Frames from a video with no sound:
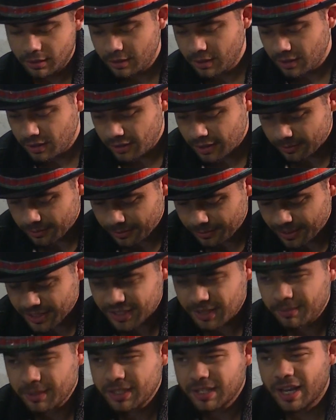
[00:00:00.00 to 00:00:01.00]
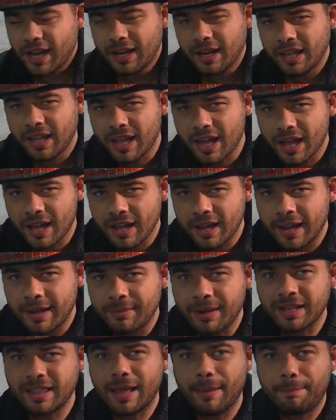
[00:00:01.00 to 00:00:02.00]
You know what I mean? Because I'm a tiny guy, I'm
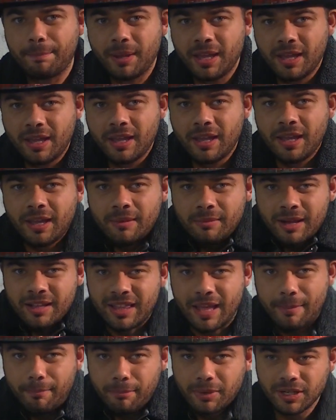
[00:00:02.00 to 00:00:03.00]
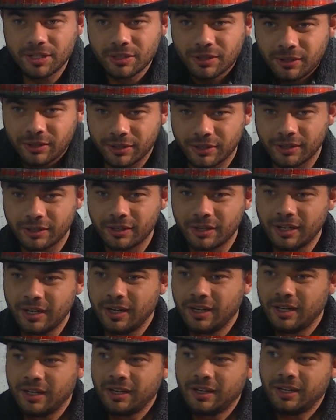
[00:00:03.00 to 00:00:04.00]
not that big, not that muscular.
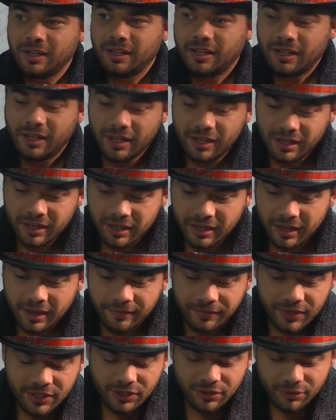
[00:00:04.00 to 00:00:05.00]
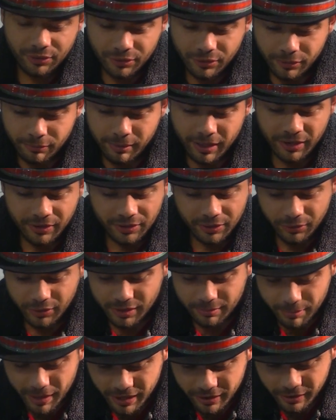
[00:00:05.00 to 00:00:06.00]
And if it's true, bigger is
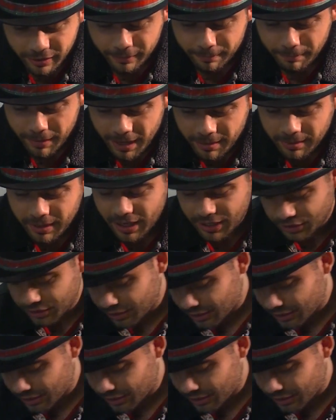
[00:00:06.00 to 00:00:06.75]
always better, maybe I should